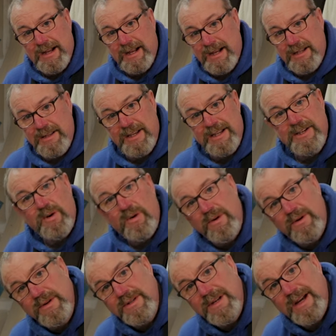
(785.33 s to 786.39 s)
uh, the
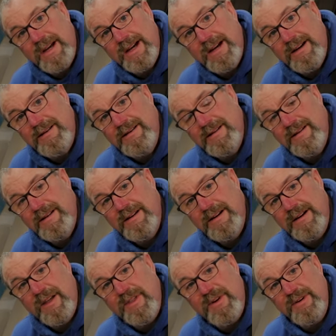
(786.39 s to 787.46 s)
doors uh,
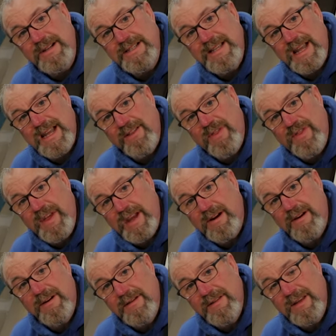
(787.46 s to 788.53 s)
a 32nd
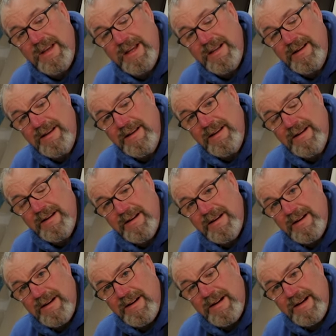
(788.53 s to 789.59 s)
thicker than
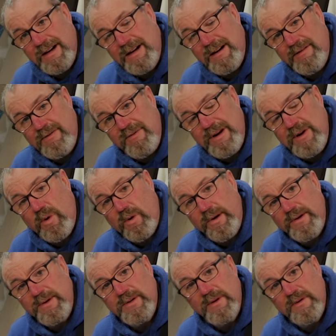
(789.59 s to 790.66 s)
uh, three
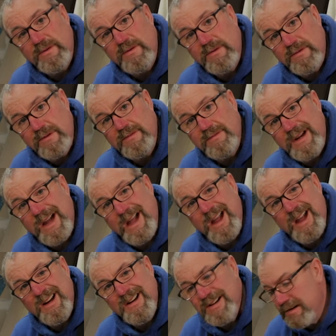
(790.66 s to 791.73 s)
quarters. Okay,
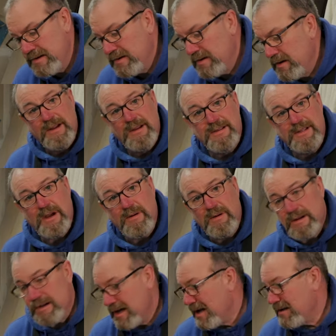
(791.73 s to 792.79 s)
so
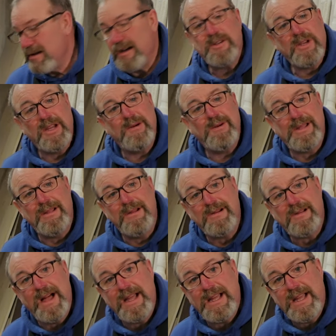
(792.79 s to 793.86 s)
I'll, I'll show you what they
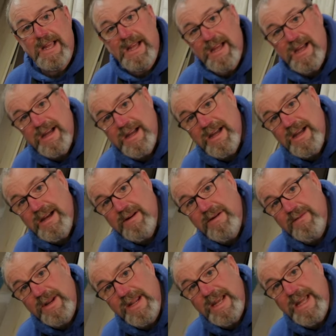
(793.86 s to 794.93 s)
look like uh,
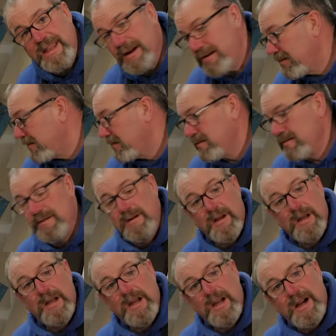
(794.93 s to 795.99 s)
when they get there.
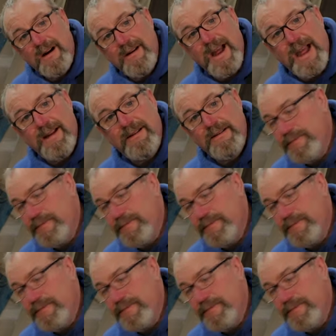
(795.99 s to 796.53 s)
All right.